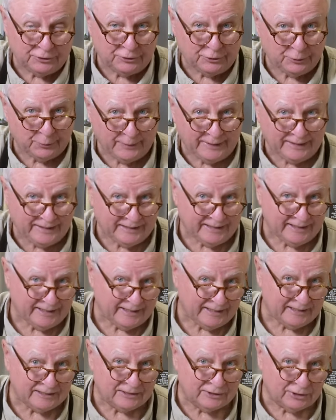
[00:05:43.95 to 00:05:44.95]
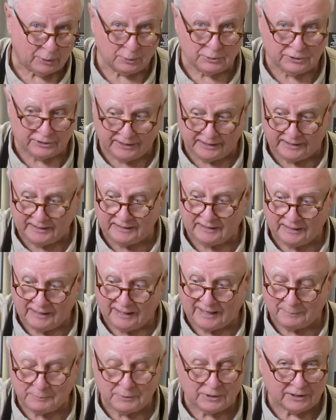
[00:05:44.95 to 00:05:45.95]
doing the toasting,
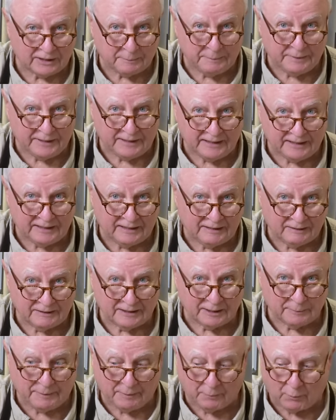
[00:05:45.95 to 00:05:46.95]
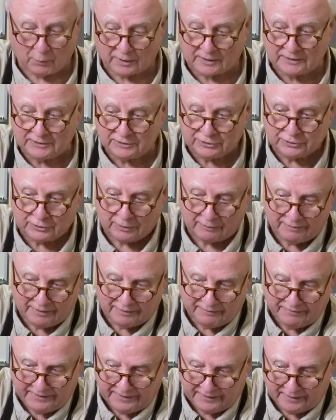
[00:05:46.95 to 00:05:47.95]
I'm going to be a little bit more
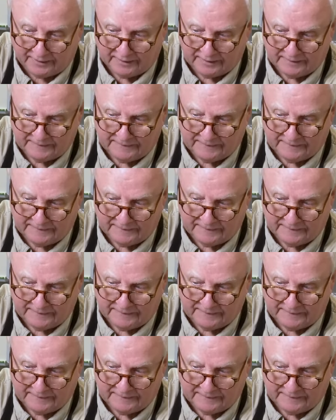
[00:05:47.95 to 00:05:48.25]
conservative here.